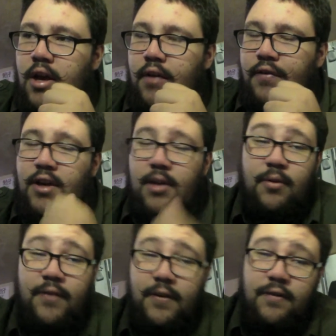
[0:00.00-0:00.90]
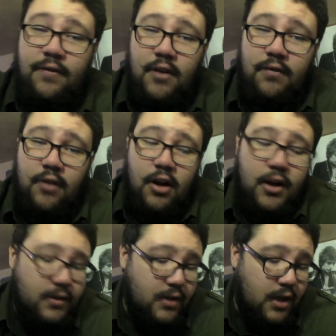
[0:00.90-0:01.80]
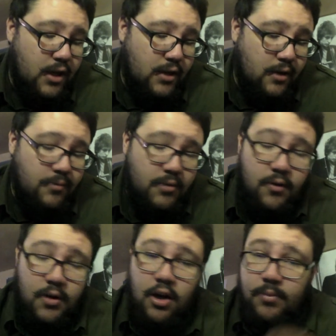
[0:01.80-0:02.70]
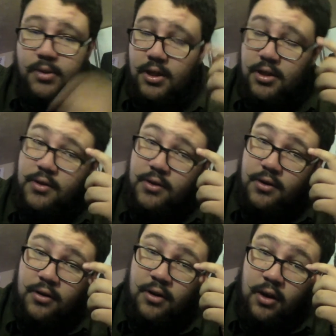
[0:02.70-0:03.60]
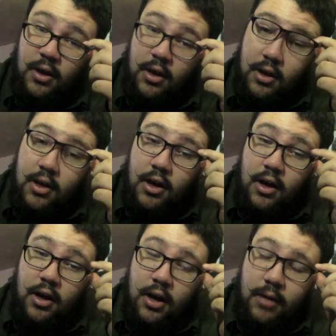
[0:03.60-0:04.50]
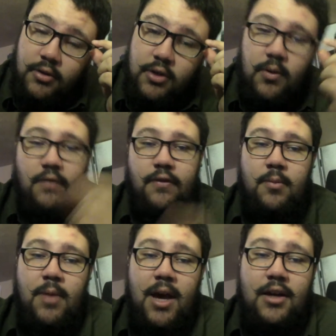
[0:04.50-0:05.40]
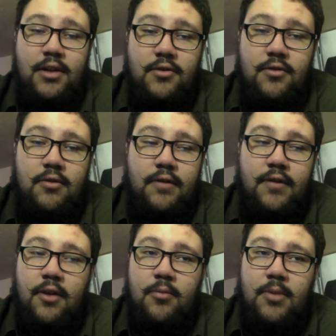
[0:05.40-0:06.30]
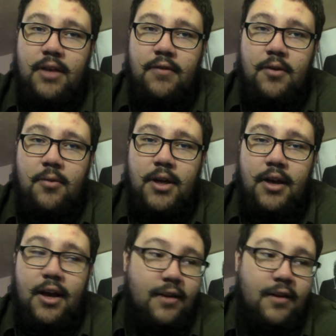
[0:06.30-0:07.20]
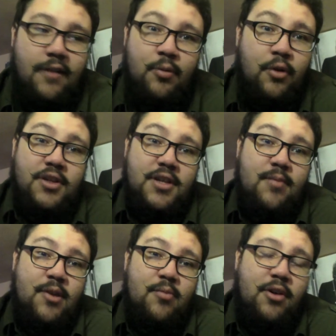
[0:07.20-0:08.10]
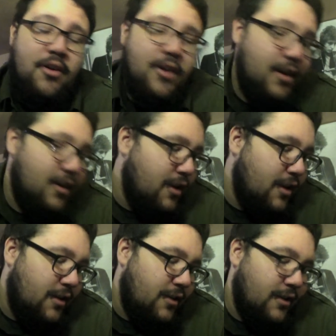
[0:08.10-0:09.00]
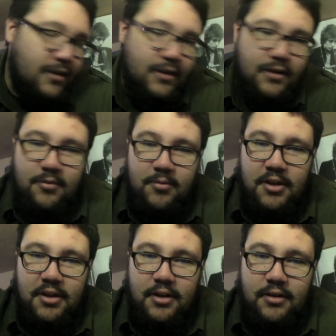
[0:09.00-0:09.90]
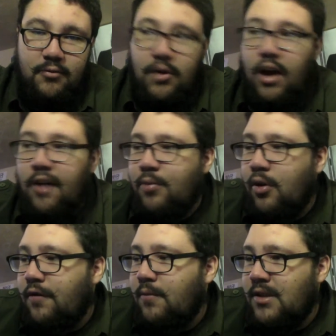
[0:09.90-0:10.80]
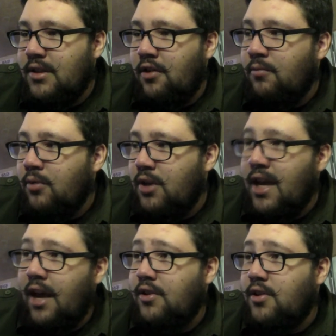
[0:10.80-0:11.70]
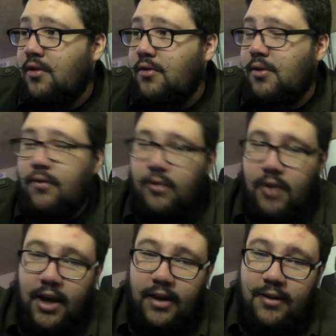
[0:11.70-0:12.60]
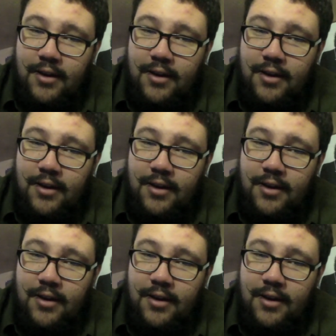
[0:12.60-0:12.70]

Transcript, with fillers: I think I'm at 55 likes, and I'm doing a competition soon. I'm just waiting for the package to arrive that I'll be giving away, and I've bought this out of my own pocket. This is something that I've bought for myself, but you get two, so I thought, hey,